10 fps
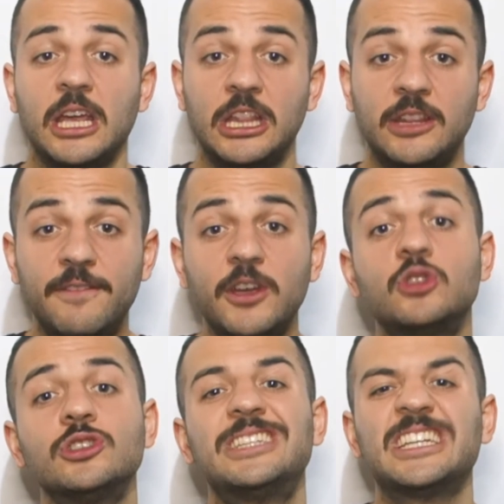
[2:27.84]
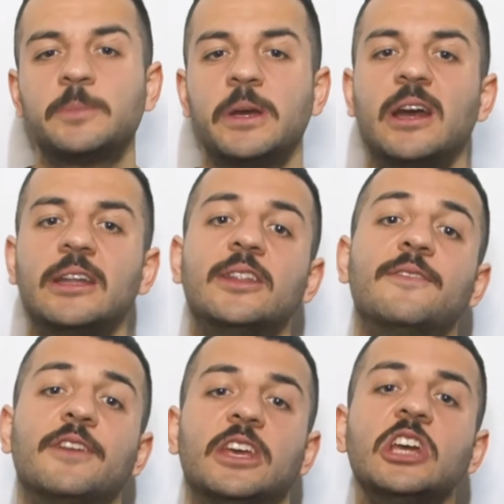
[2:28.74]
individual taxpayer
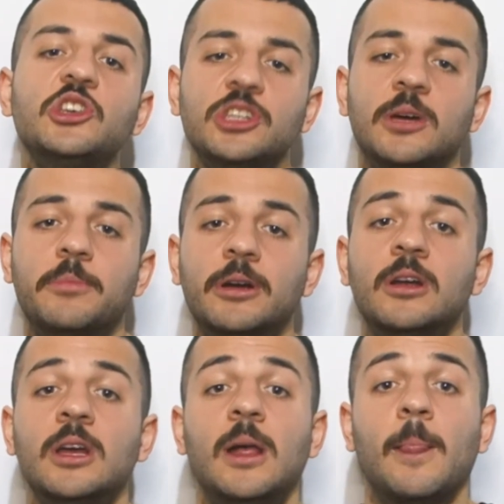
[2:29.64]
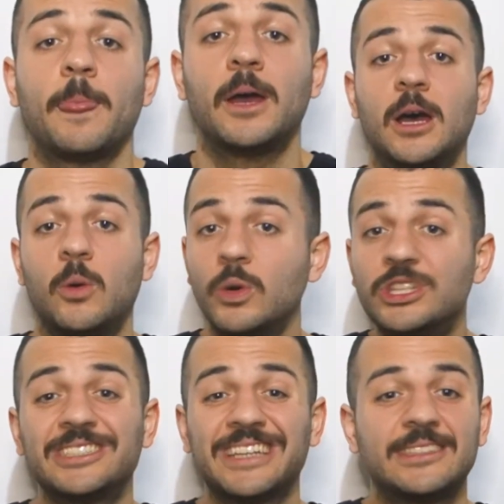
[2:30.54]
identification number,
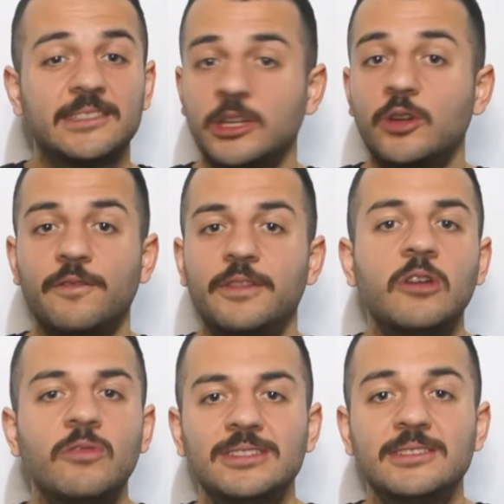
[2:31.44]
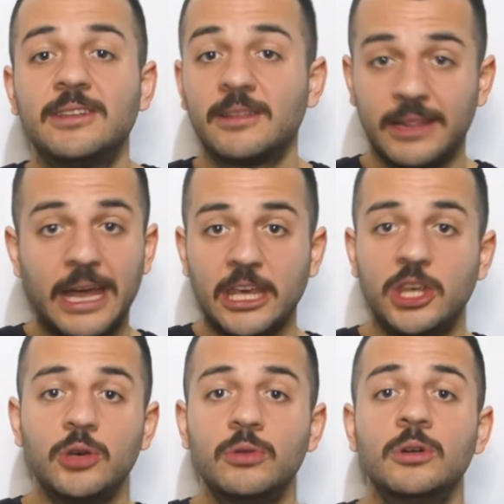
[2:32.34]
which is SSN of non-resident
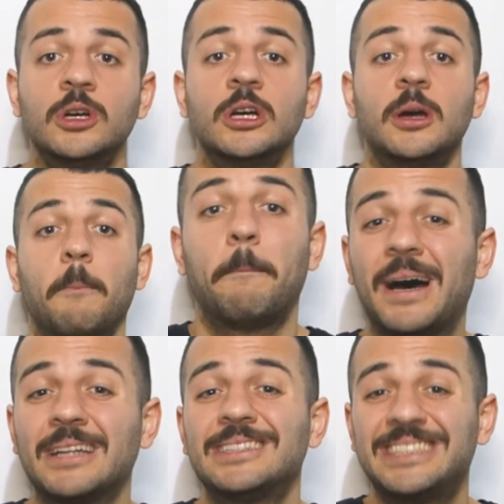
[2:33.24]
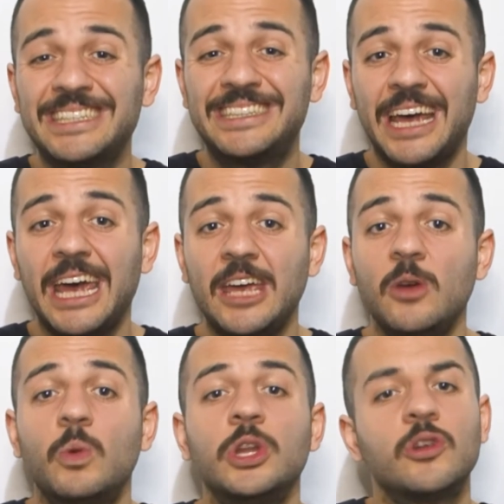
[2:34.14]
like you, but
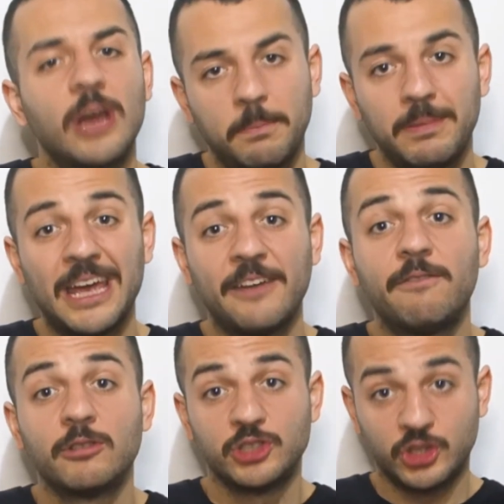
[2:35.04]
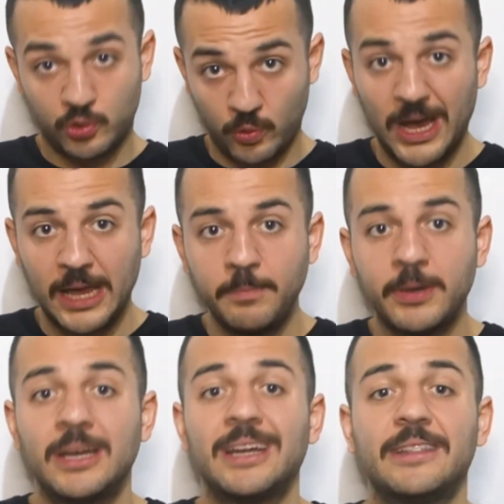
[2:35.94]
today when you're applying for Stripe,
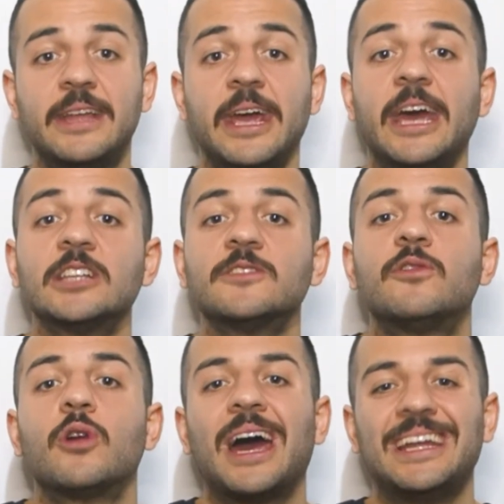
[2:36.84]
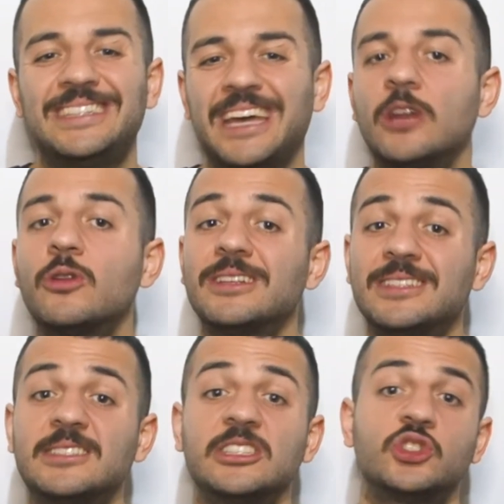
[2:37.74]
they ask for ITIN or
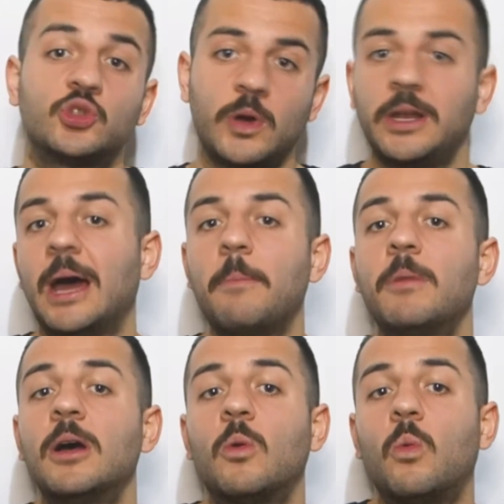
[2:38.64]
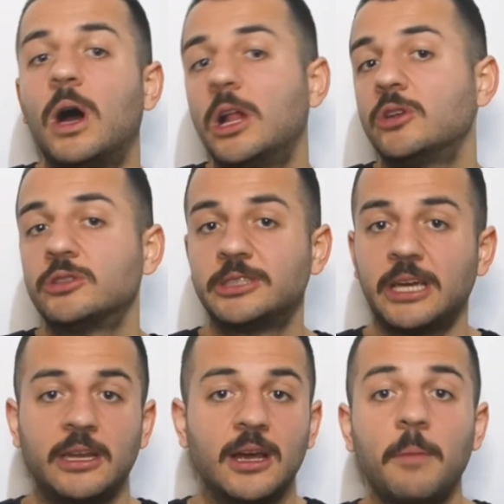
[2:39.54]
SSN straight up while you're
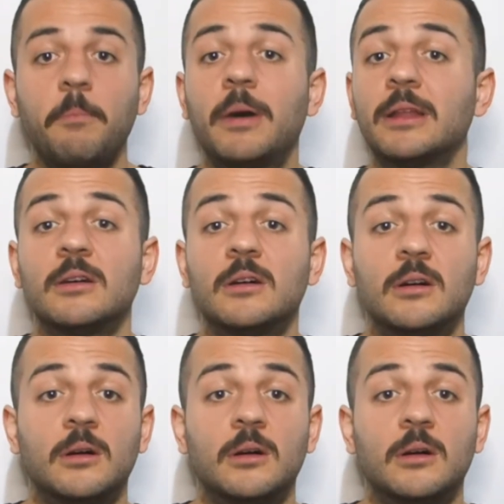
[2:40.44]
signing up, but